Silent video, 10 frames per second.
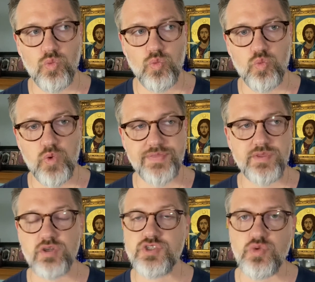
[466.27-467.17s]
with
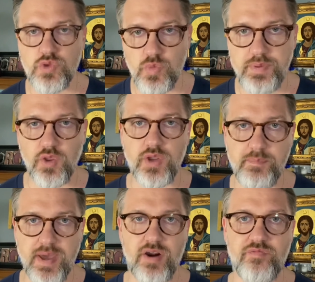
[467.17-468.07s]
those, you build a
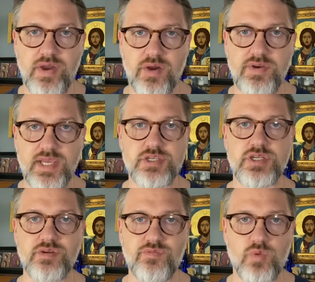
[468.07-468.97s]
better
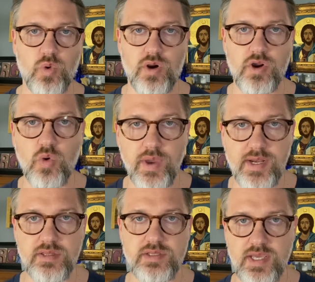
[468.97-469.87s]
foundation for going
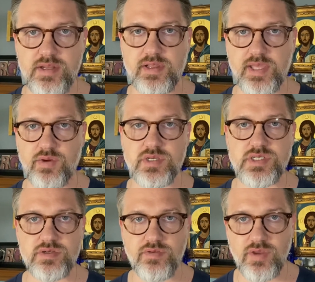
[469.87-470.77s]
into the
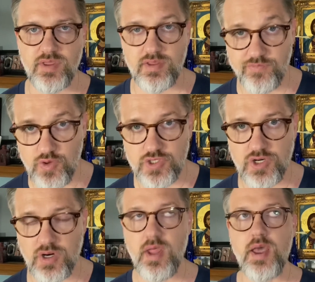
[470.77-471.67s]
language in the
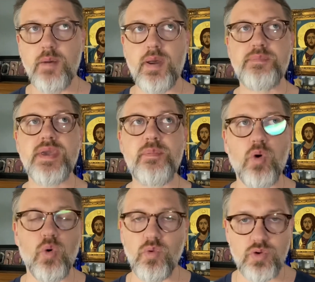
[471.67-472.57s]
future. But
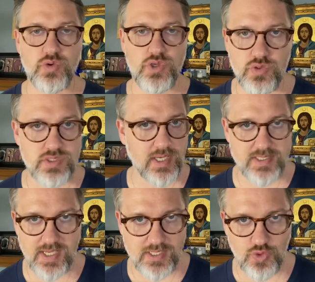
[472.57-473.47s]
people who use, like,
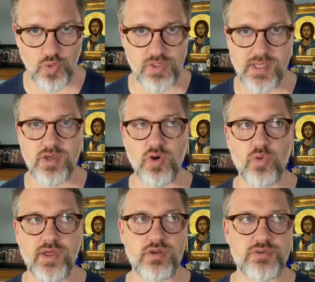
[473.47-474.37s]
say,
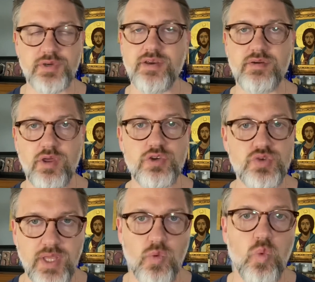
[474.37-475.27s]
Duolingo, they'll
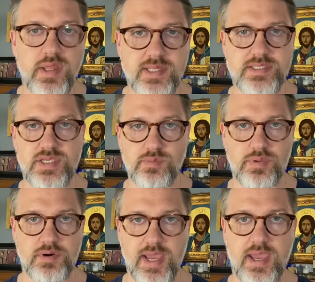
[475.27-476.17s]
do like 1 lesson
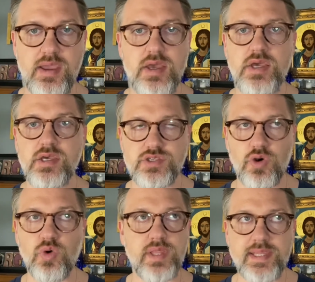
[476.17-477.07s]
per day.
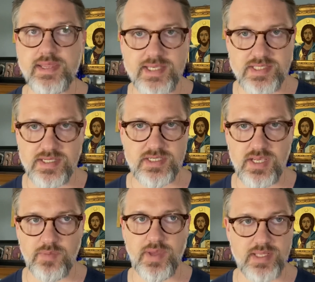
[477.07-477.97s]
So in less than
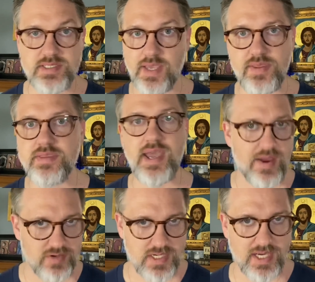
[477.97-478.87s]
10 minutes, I think they
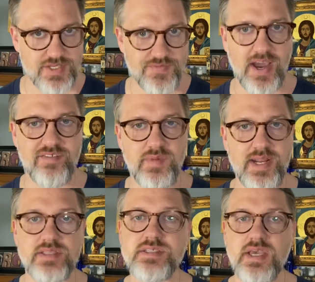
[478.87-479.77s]
advertise 5
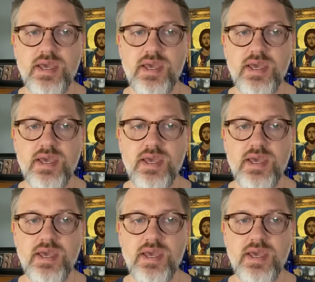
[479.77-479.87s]
minutes.